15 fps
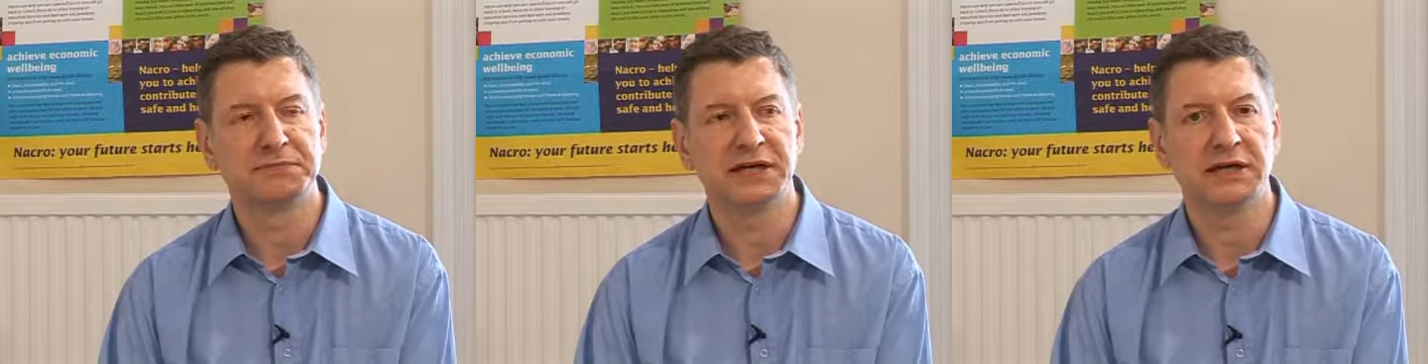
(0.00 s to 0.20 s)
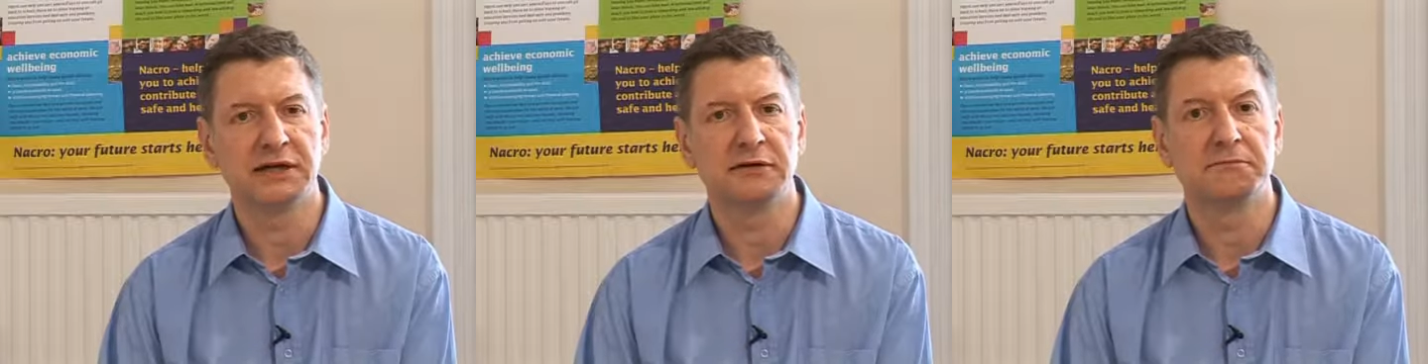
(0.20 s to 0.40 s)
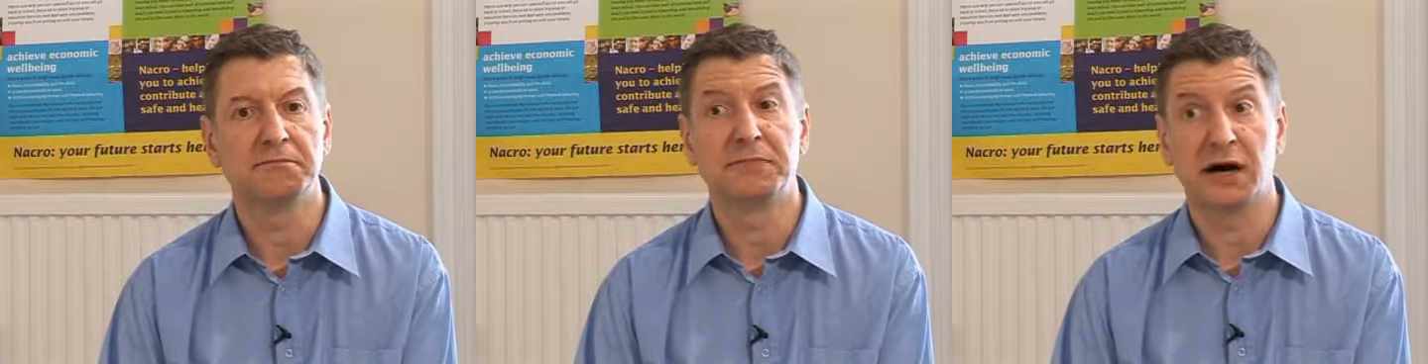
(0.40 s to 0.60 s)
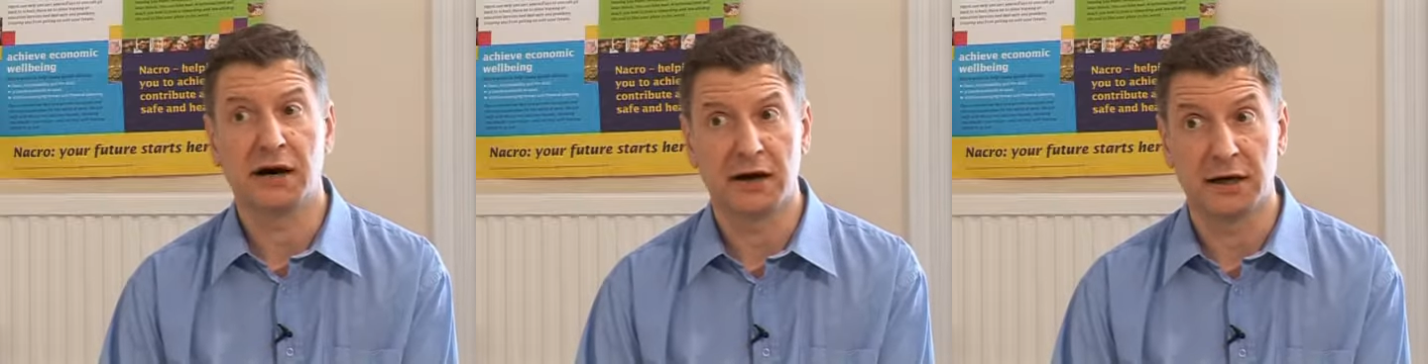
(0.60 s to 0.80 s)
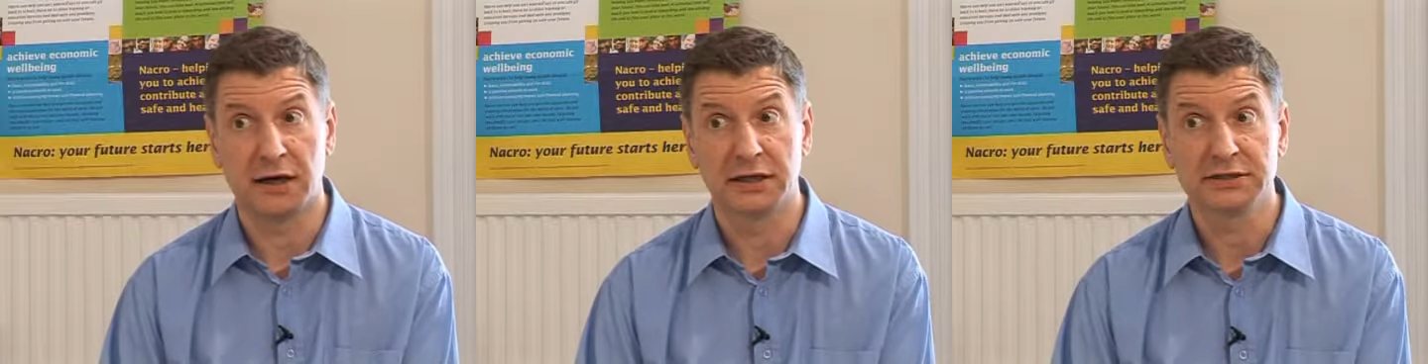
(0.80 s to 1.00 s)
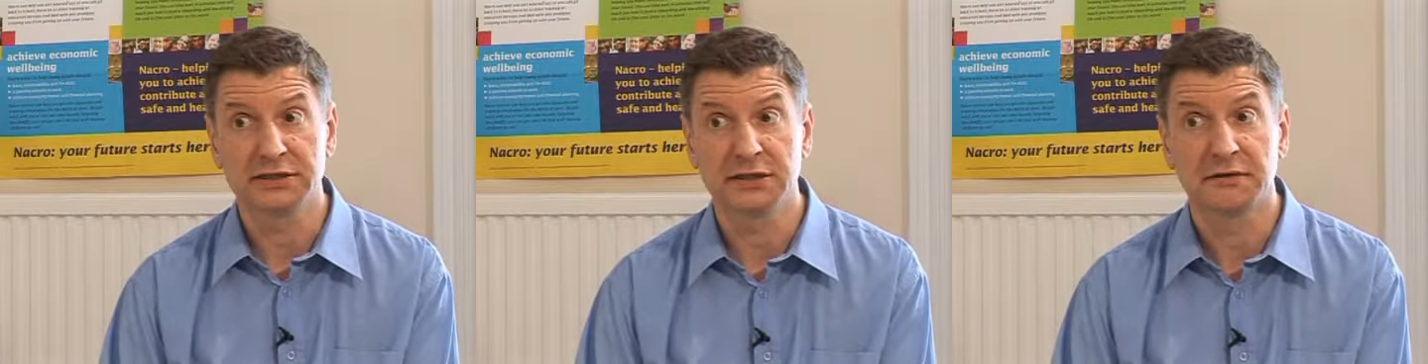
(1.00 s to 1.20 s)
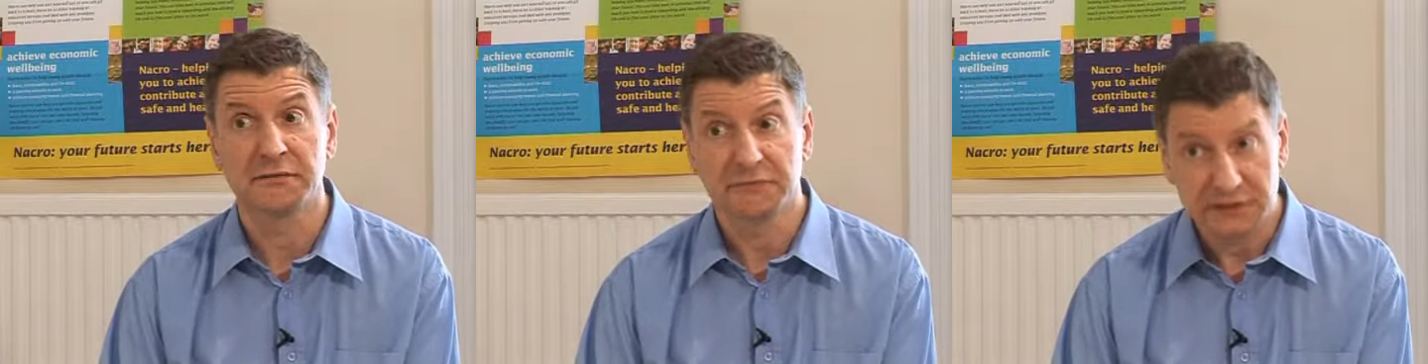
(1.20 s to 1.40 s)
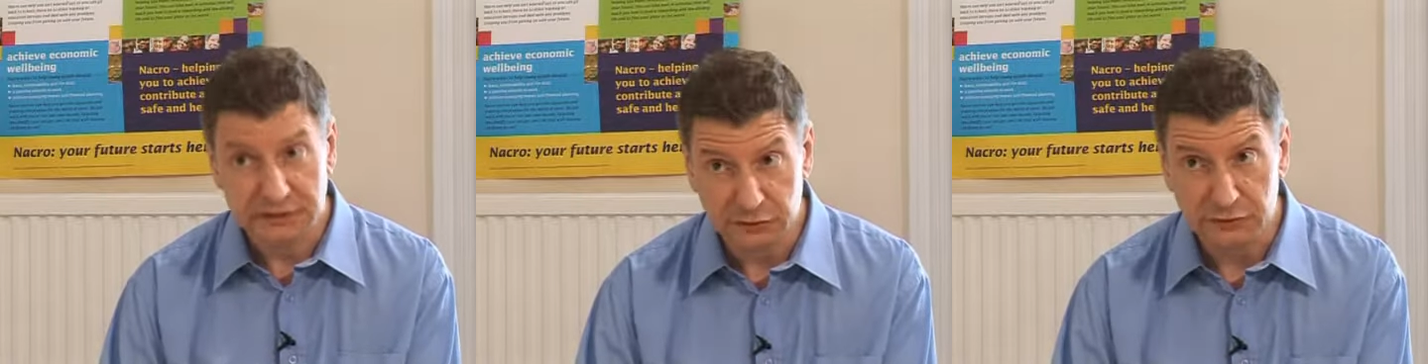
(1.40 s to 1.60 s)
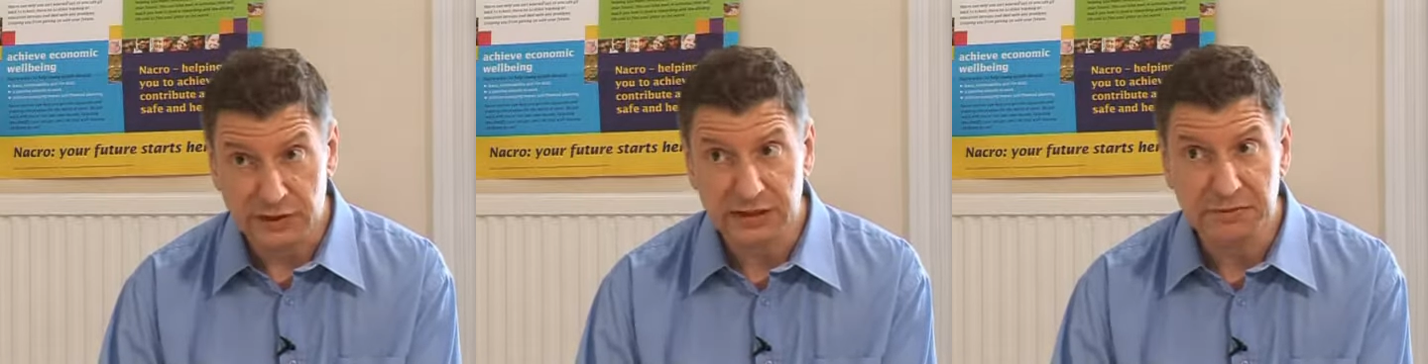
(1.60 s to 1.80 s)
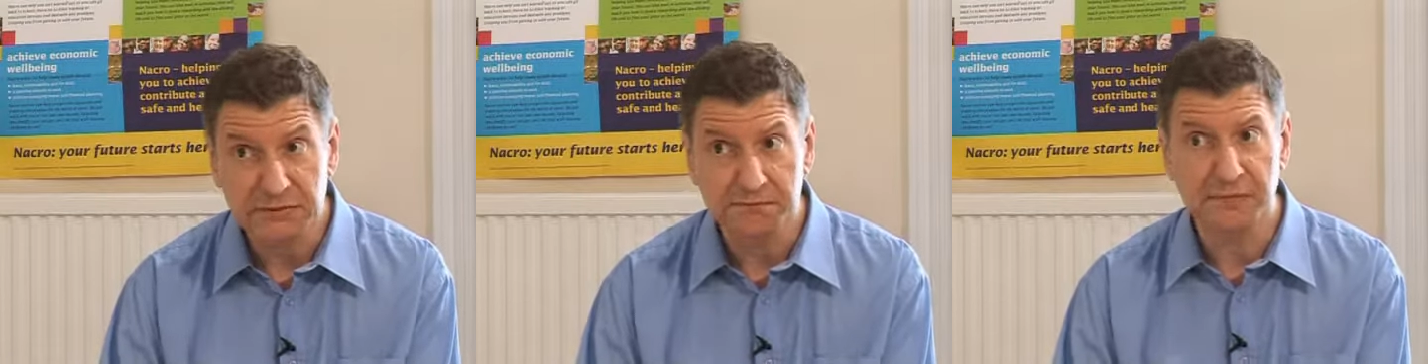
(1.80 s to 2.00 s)
been barred He's
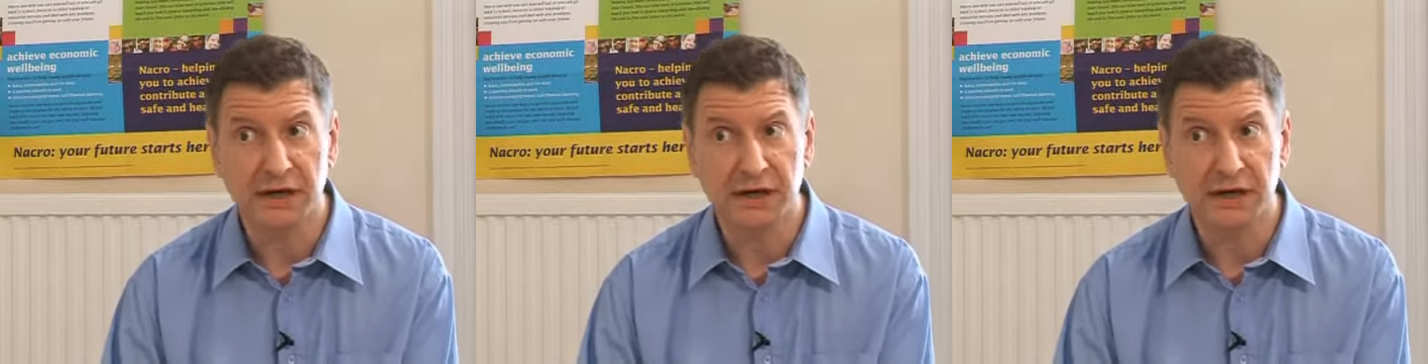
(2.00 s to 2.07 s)
already been